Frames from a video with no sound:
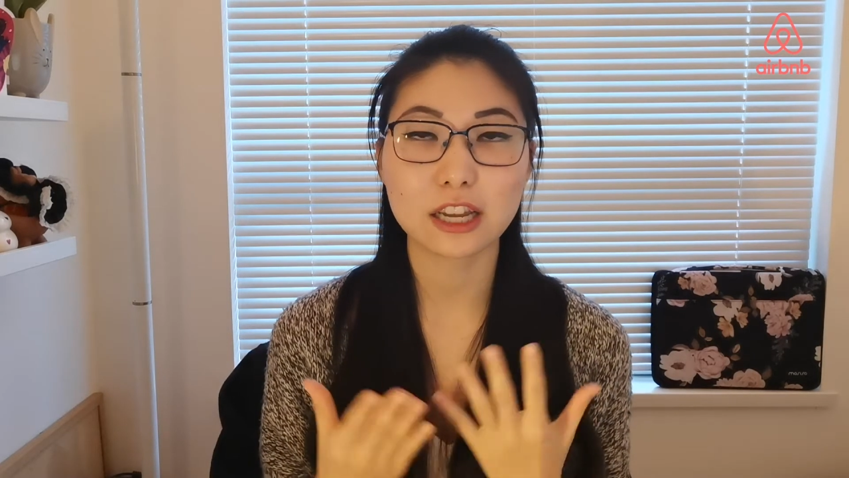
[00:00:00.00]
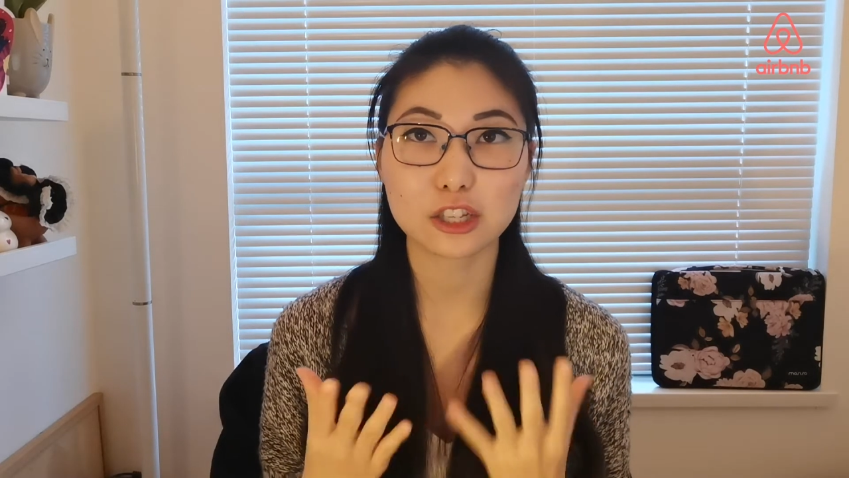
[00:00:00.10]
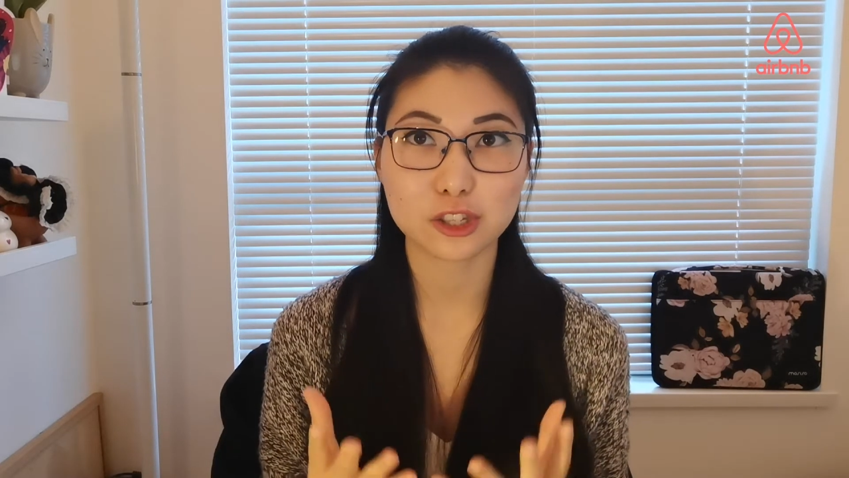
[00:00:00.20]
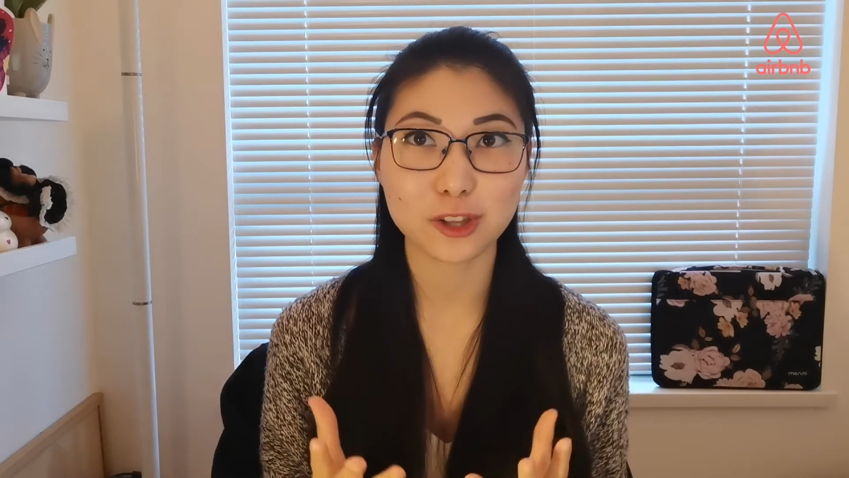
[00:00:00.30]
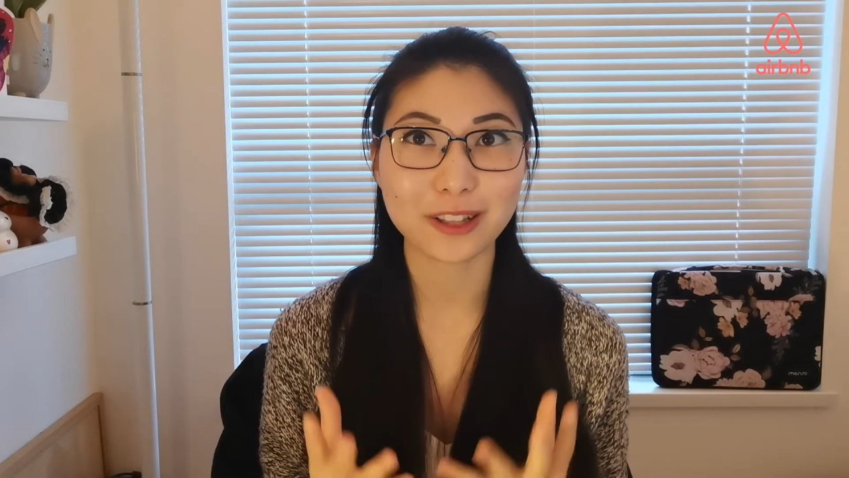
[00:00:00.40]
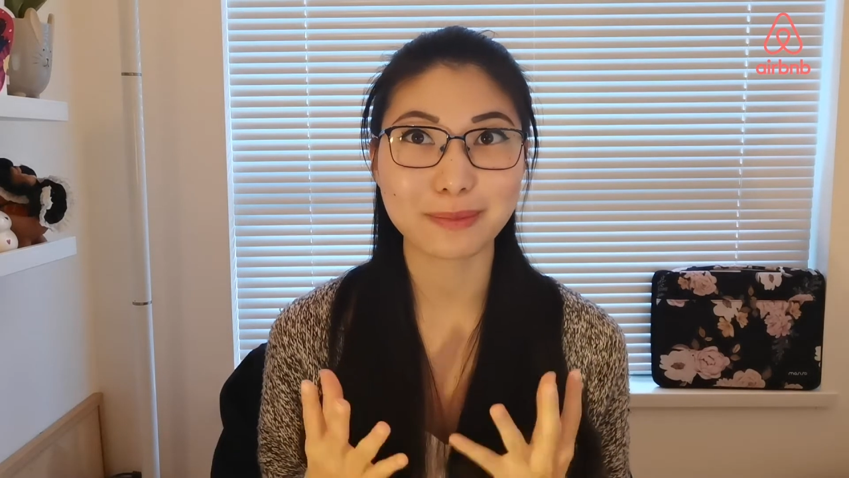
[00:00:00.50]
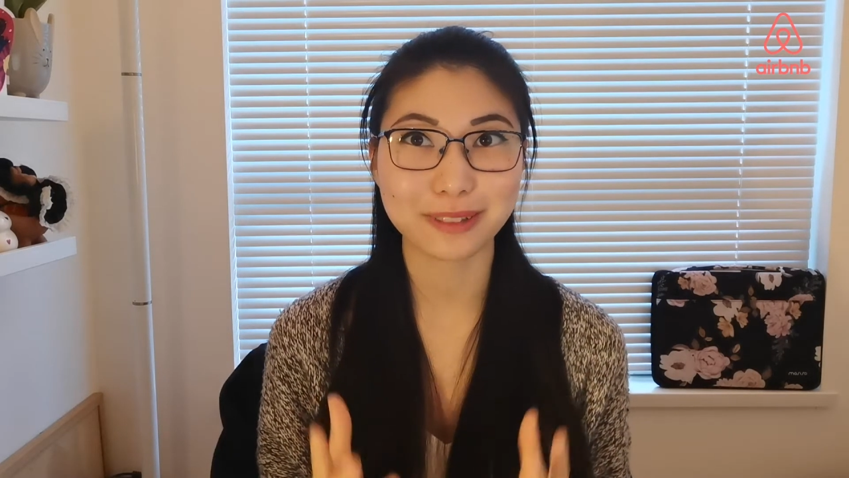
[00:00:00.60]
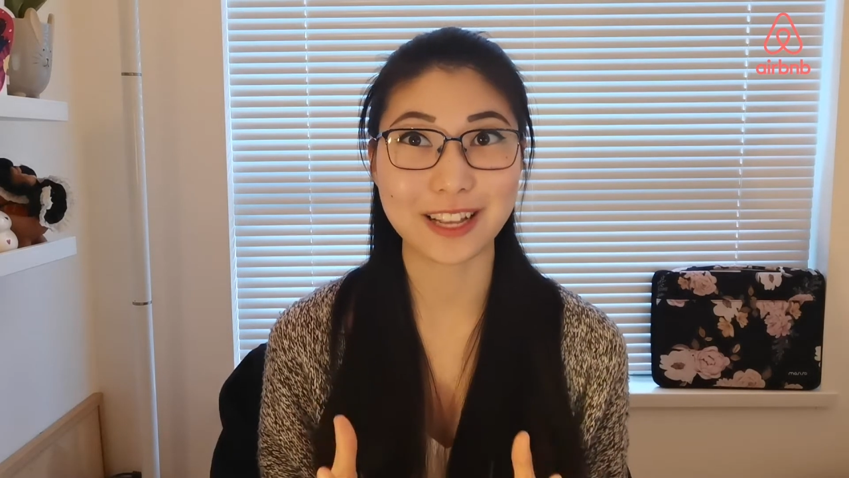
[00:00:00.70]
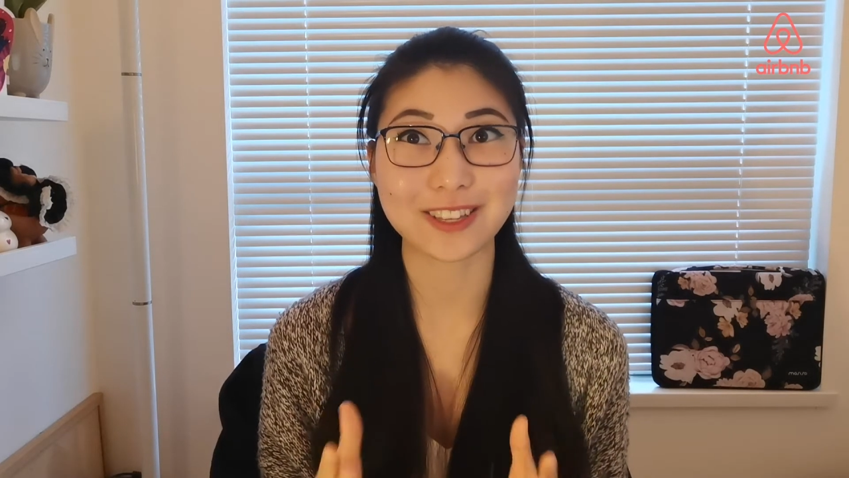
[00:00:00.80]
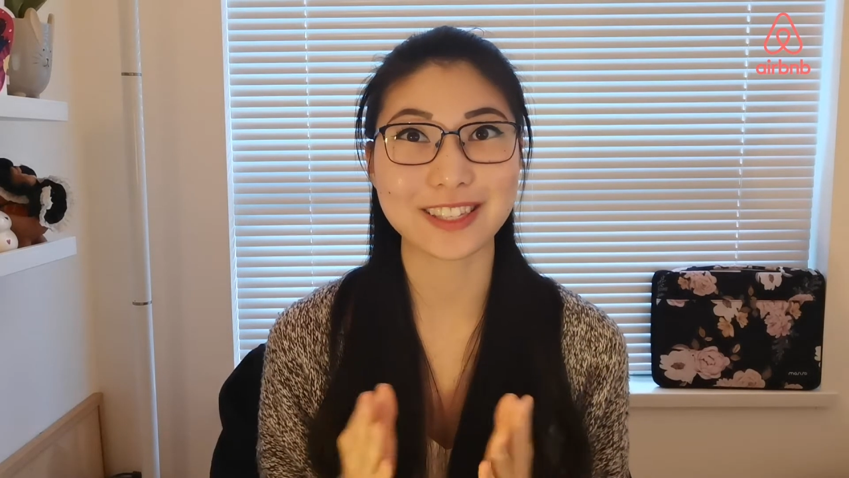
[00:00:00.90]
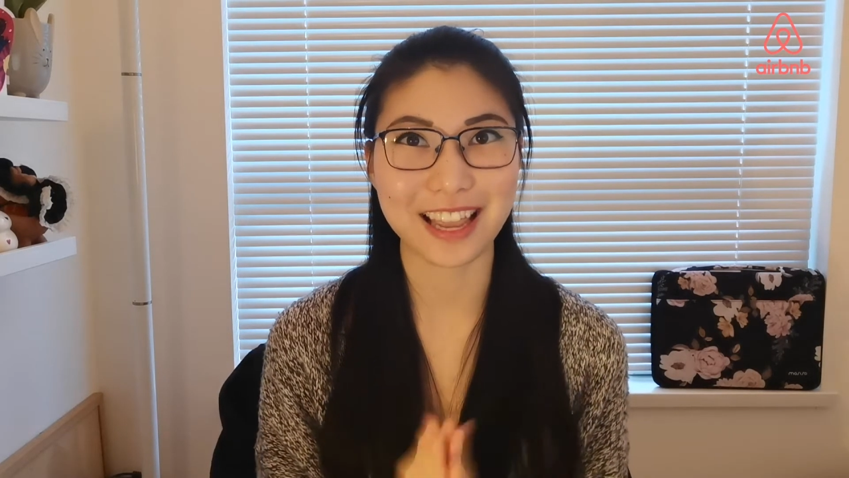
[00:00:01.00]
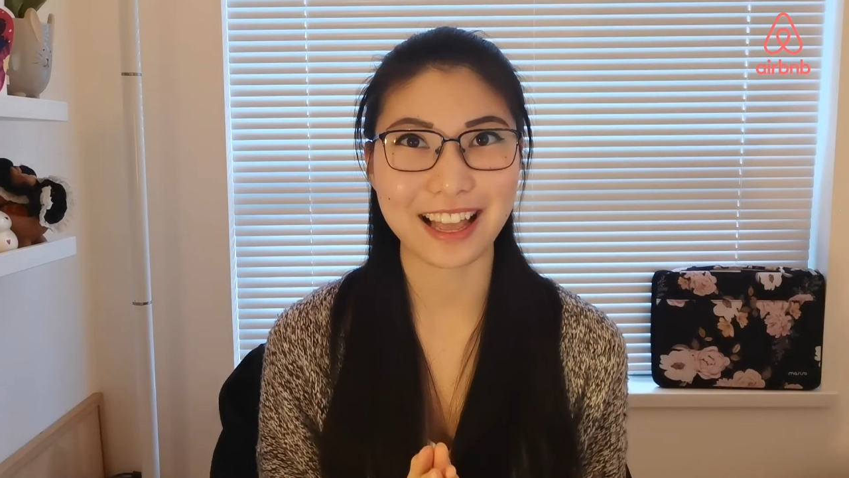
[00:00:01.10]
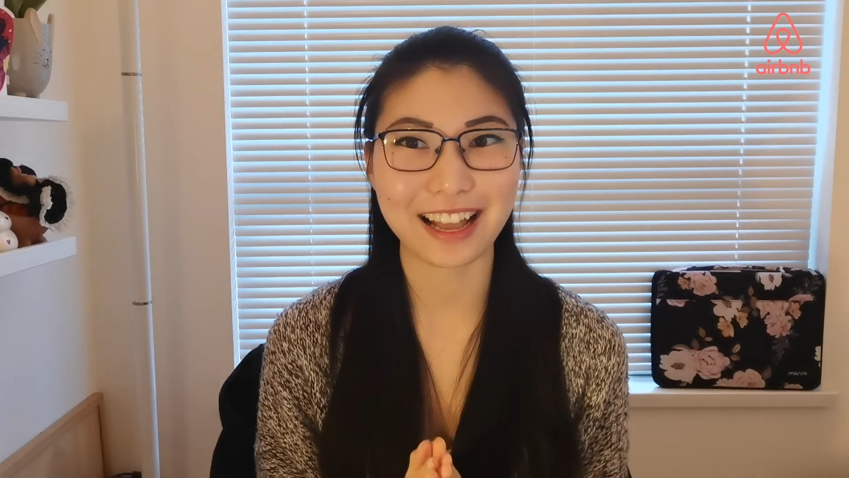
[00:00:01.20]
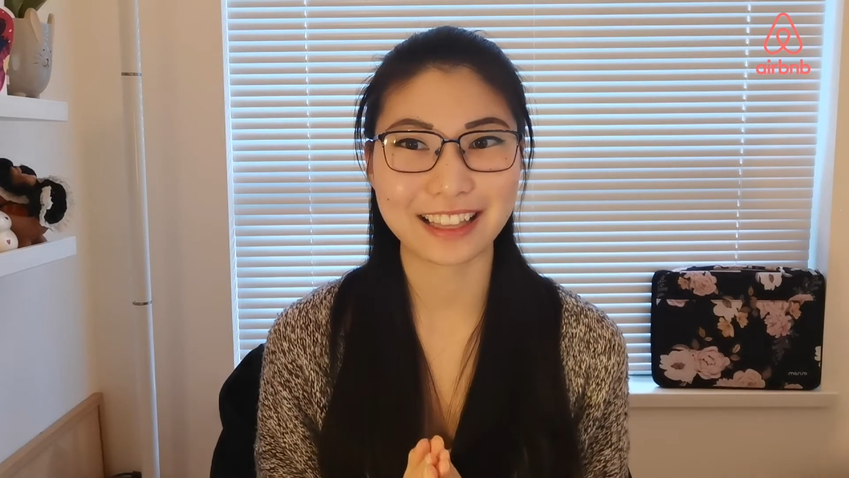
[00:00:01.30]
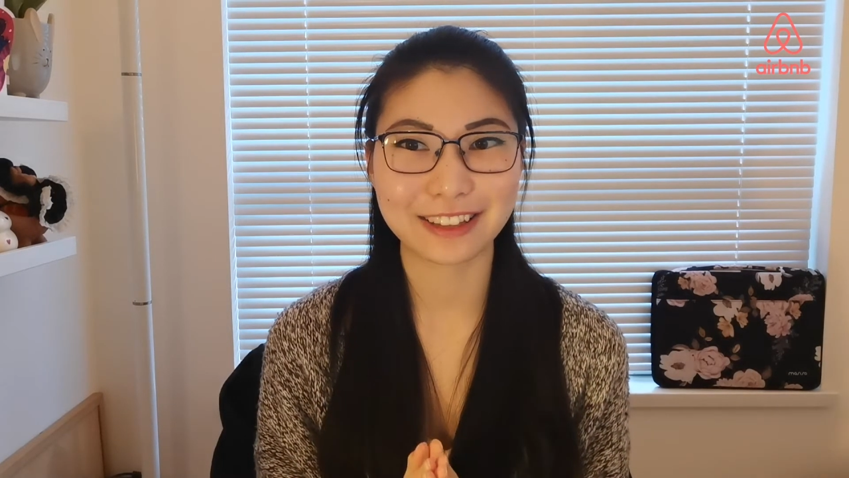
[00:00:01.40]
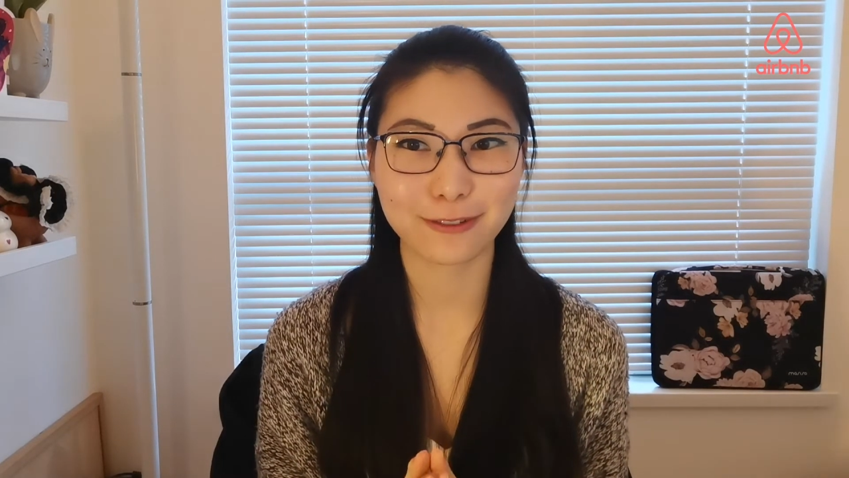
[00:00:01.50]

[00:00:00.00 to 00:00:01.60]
exotic place to stay at.